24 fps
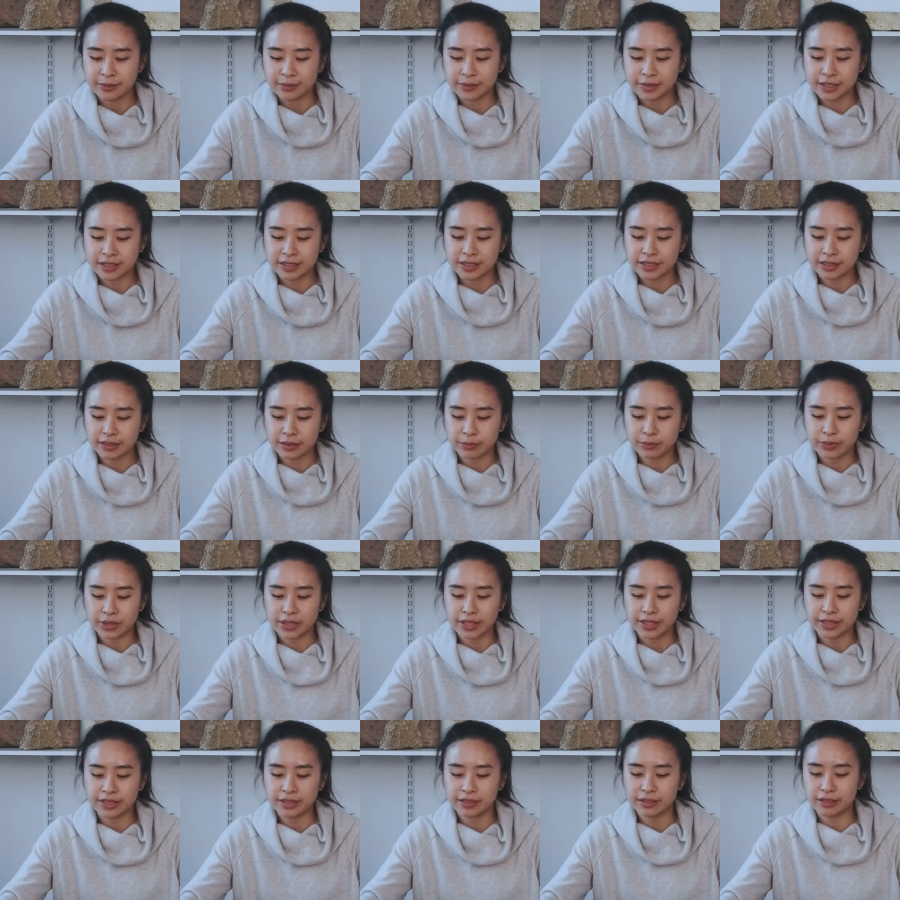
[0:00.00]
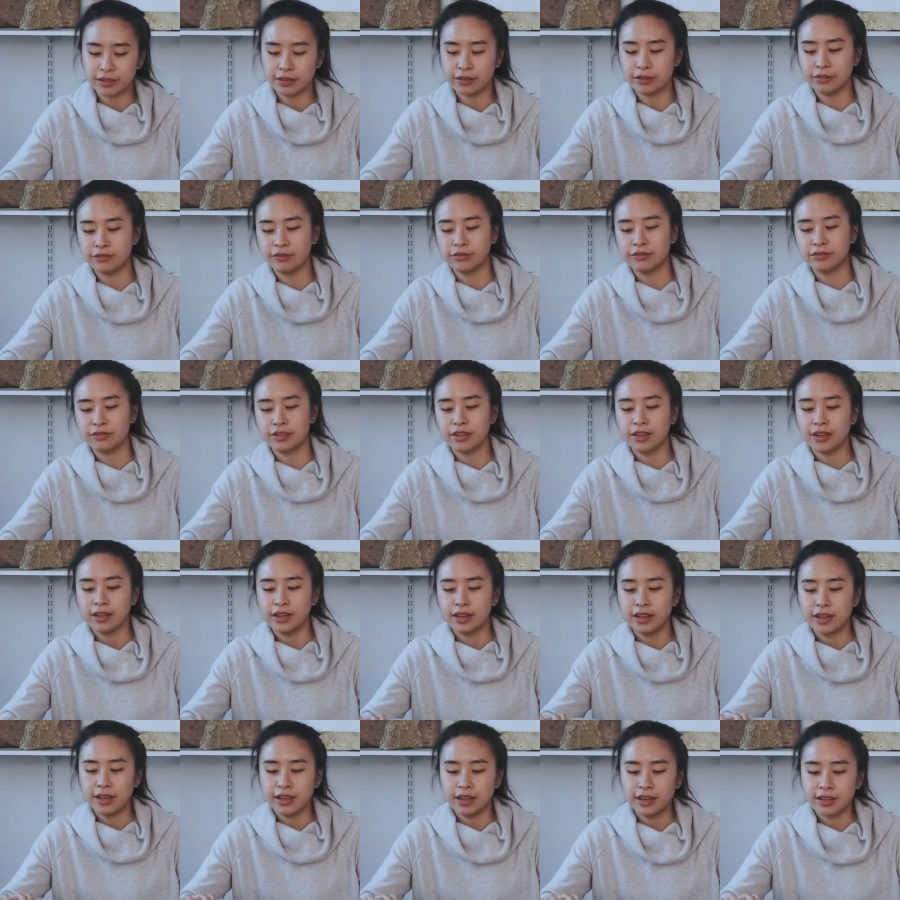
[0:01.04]
This is a piece of
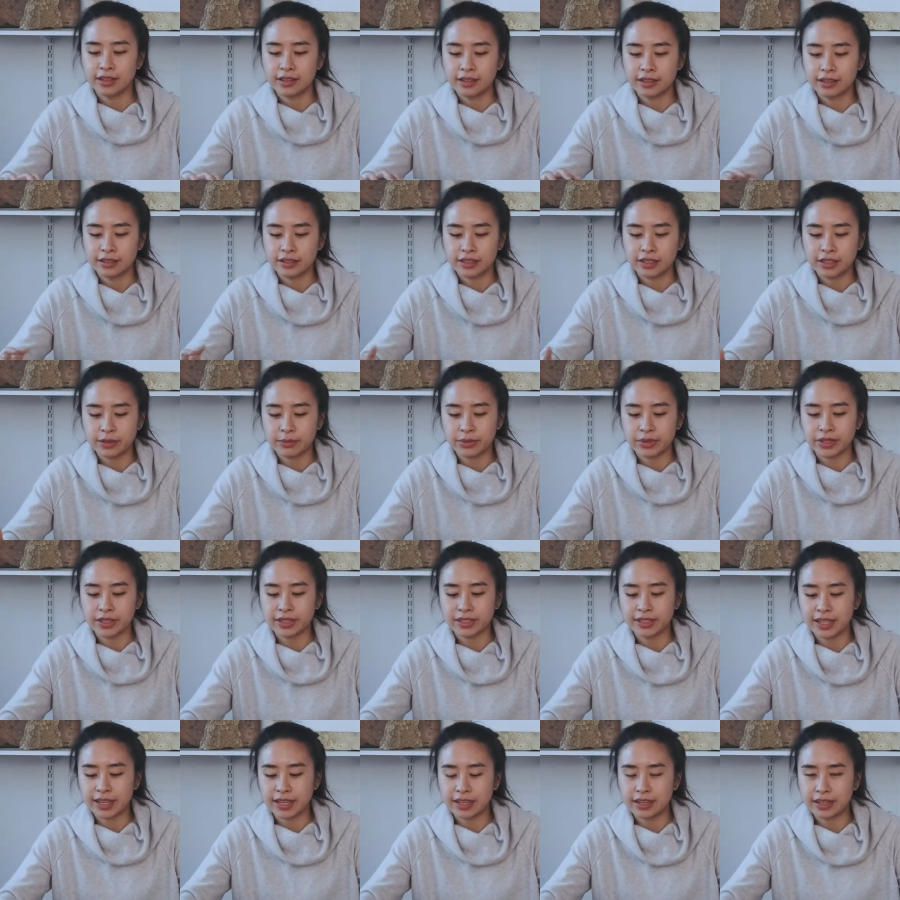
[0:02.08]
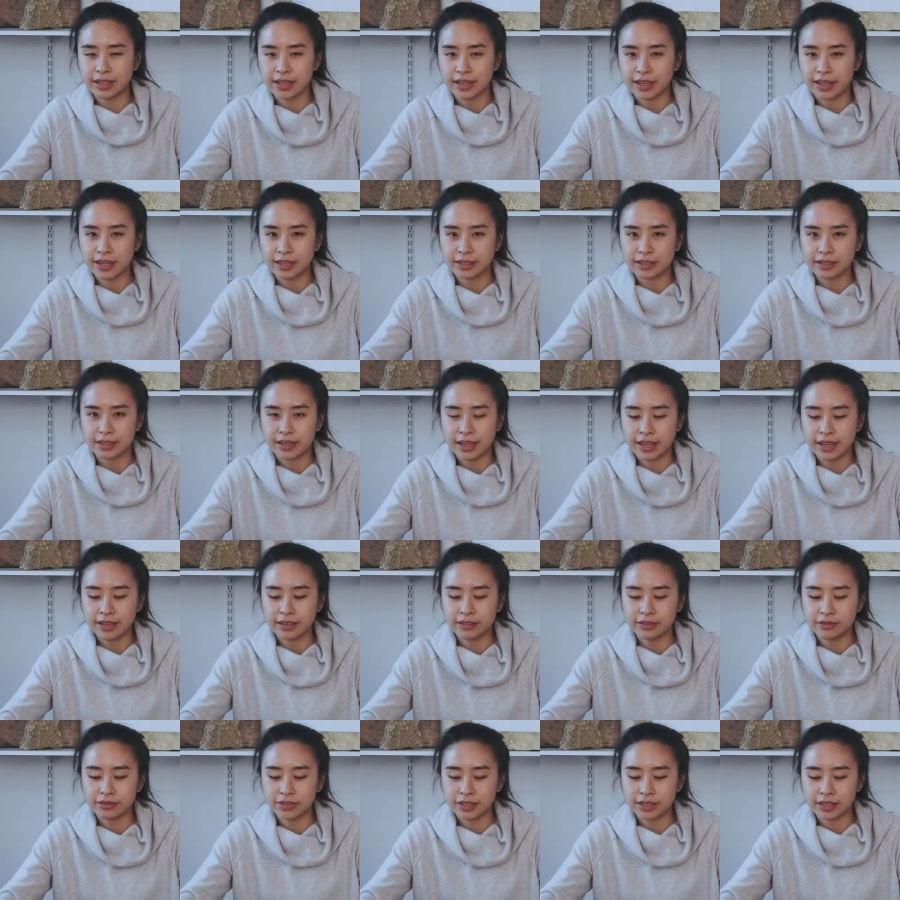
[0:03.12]
a shipping container at the
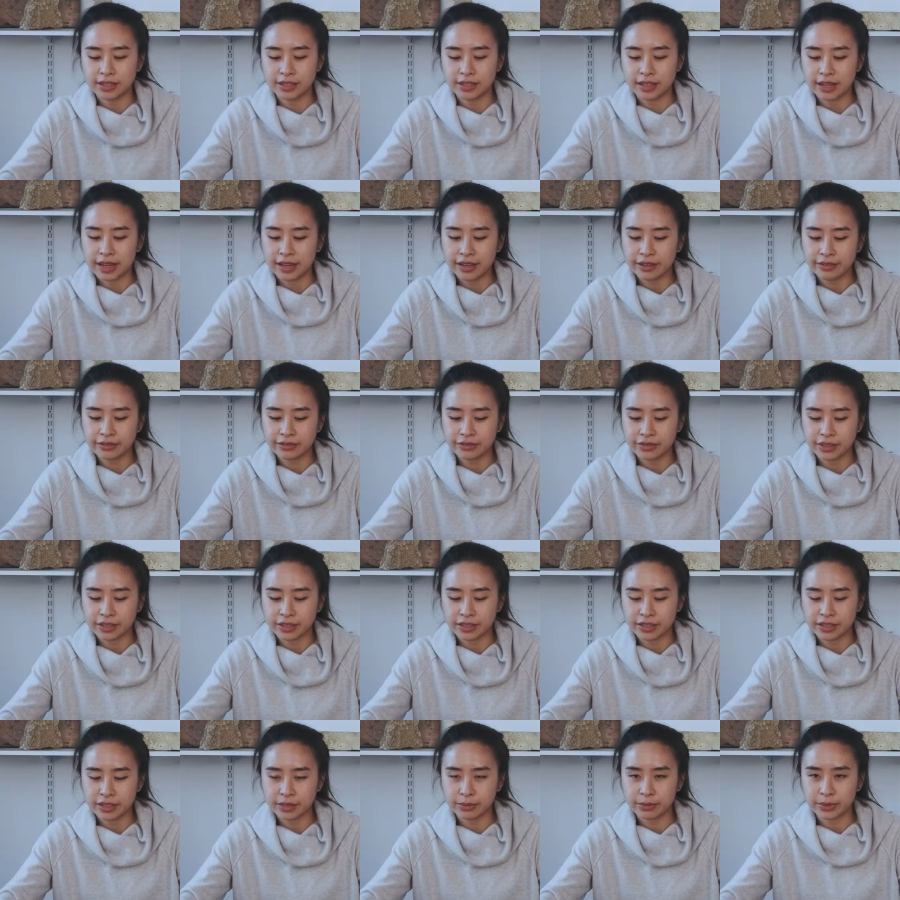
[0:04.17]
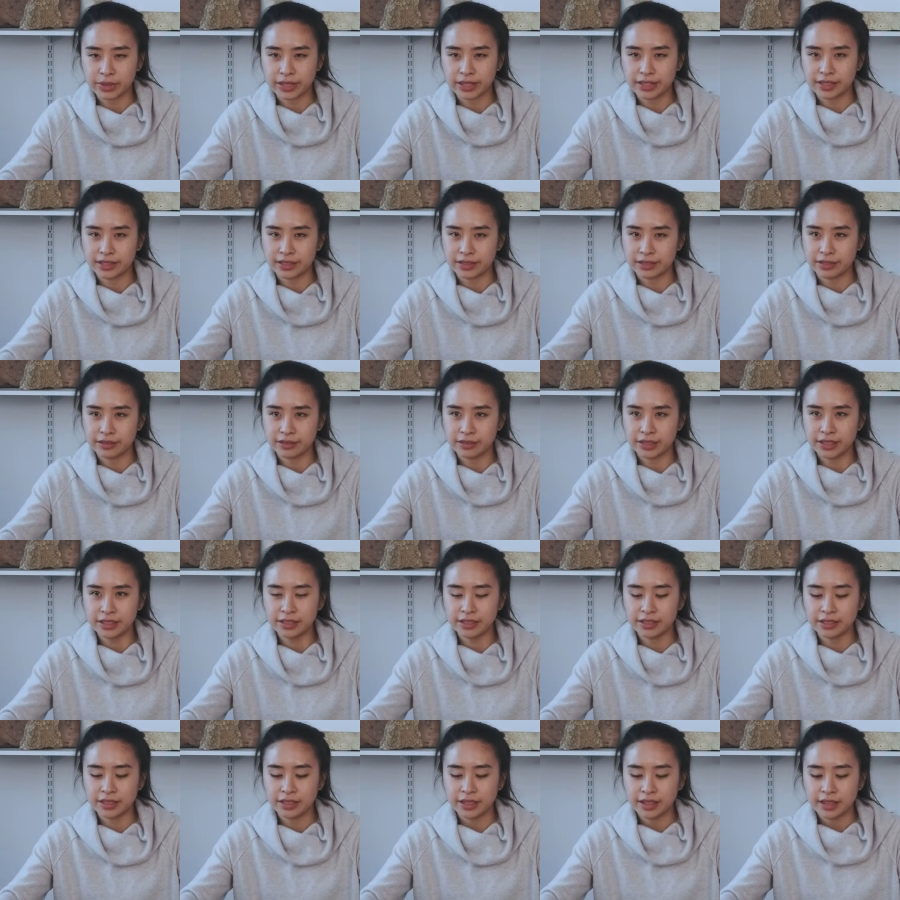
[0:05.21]
end of its life in the shipping industry.
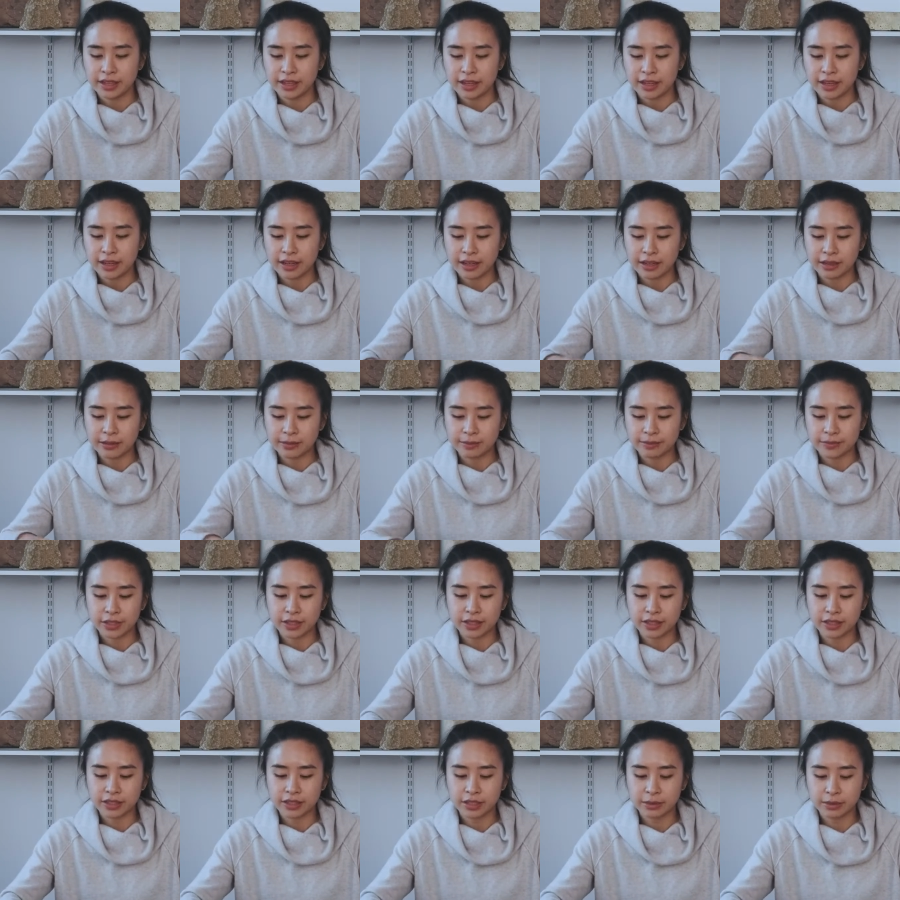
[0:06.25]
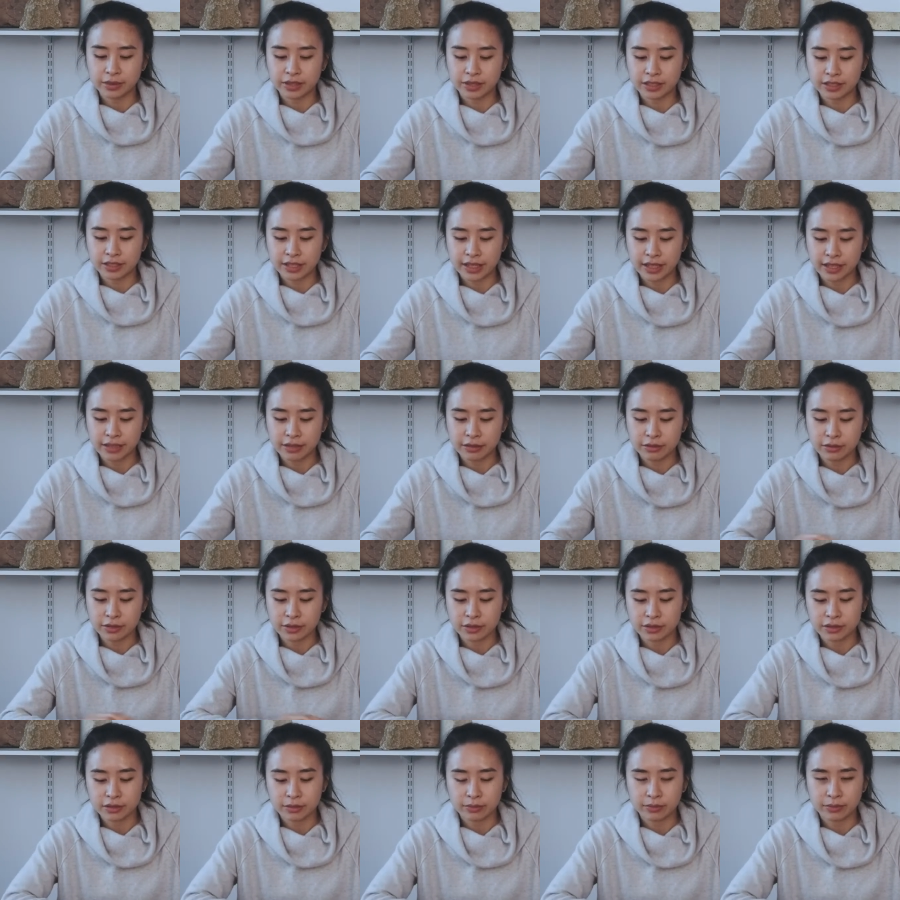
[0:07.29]
The shipping container
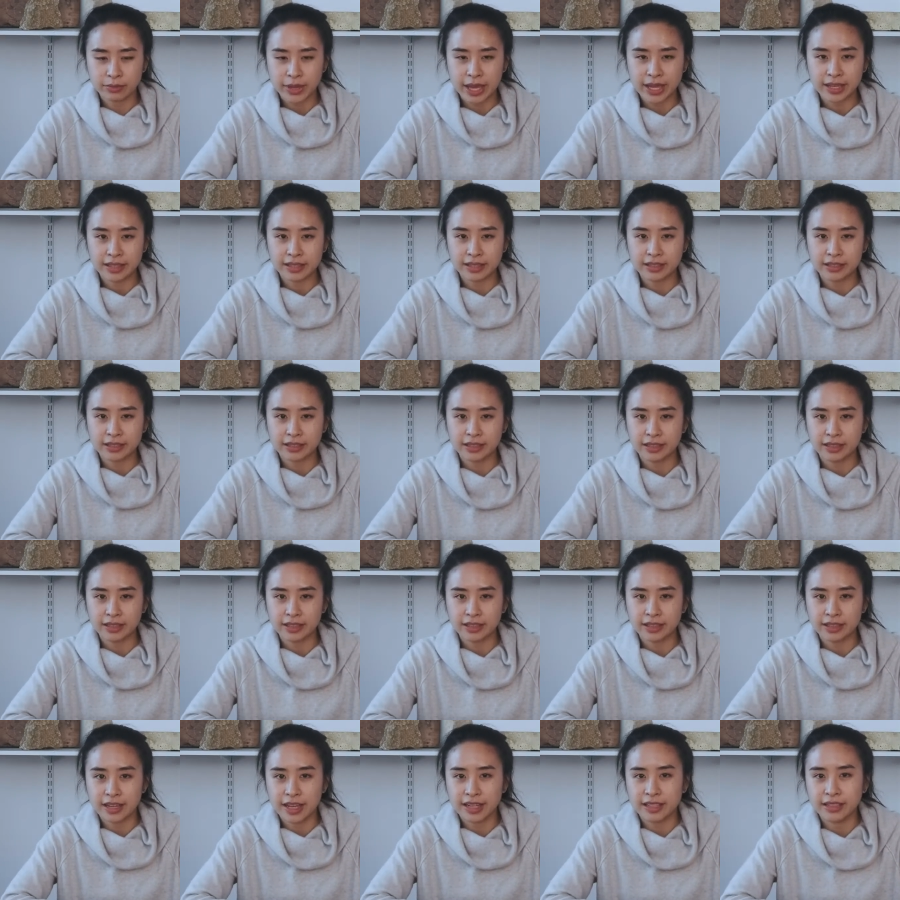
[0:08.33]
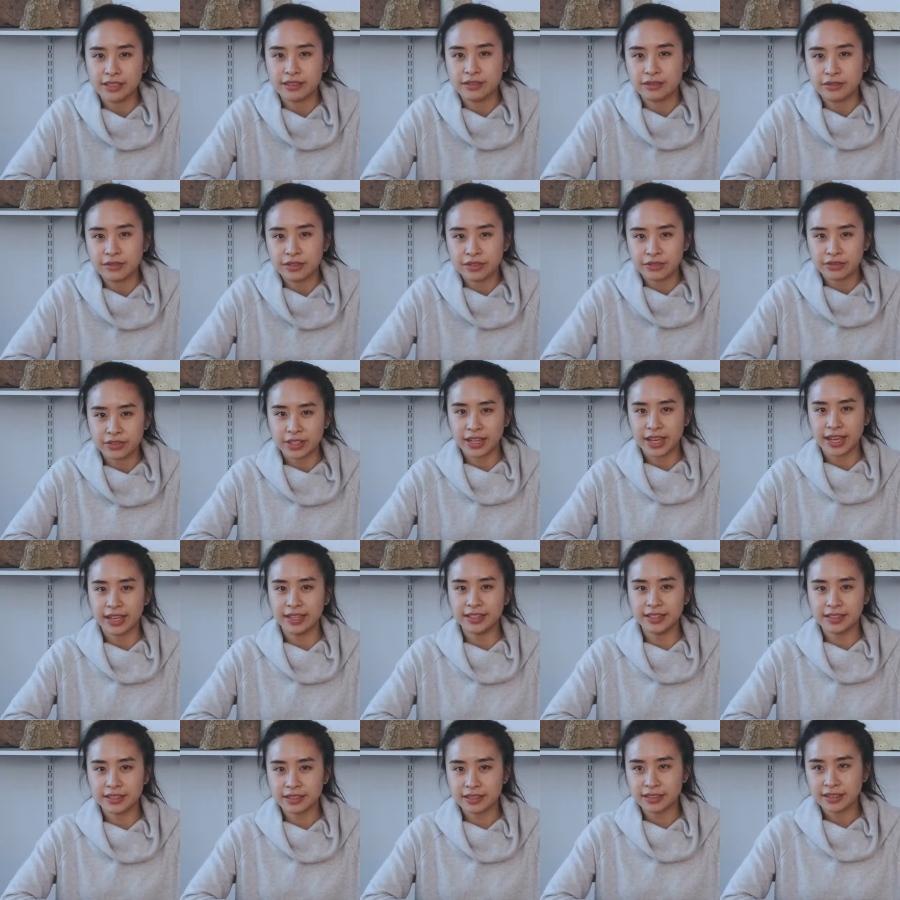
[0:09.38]
was patented in
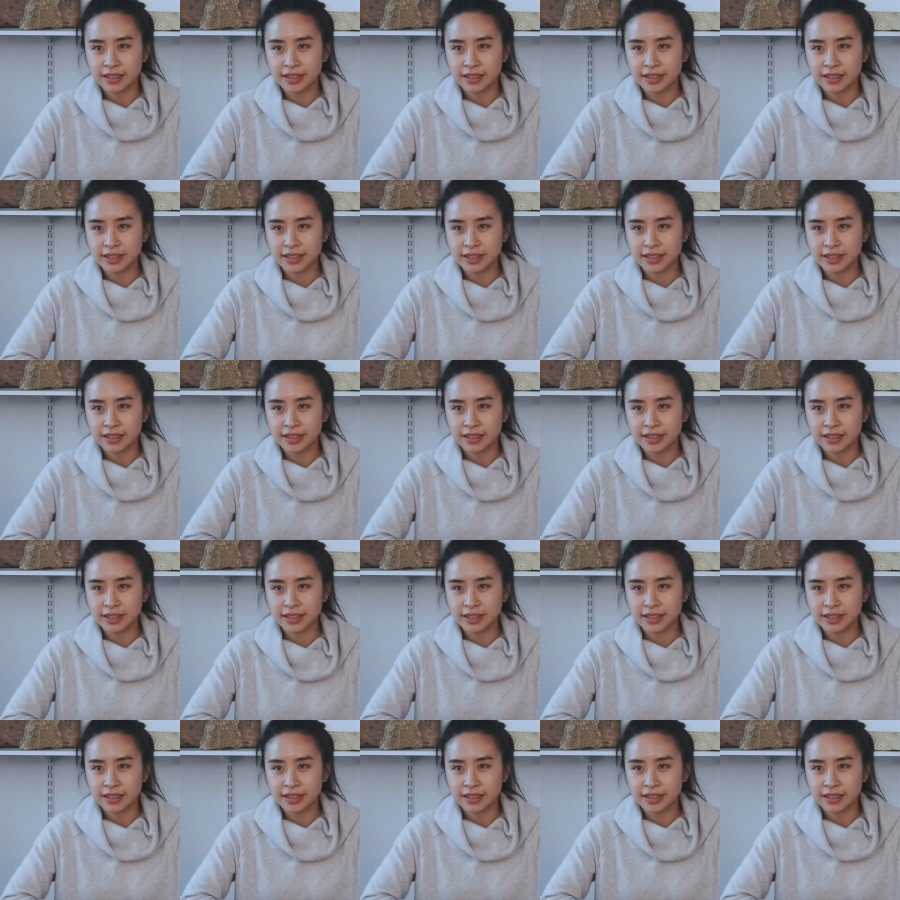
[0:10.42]
1958,